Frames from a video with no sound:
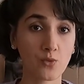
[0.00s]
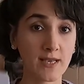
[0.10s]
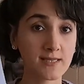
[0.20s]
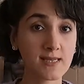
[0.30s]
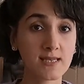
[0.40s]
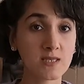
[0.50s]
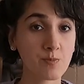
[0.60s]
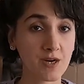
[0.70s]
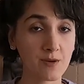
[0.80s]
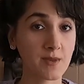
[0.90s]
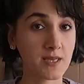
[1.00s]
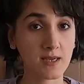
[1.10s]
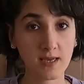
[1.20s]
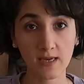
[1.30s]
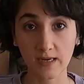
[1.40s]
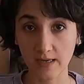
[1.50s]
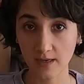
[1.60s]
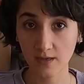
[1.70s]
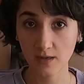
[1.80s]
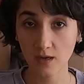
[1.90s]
residence permit here,